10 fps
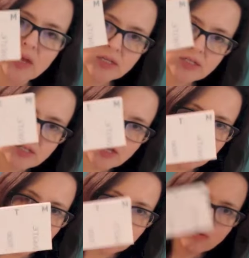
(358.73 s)

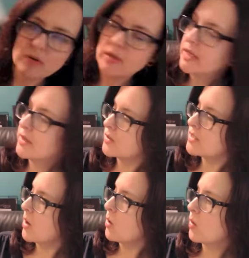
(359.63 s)
So here's
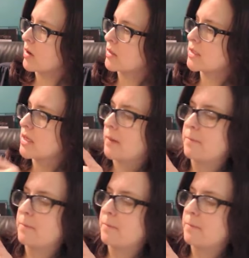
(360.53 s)
how it works.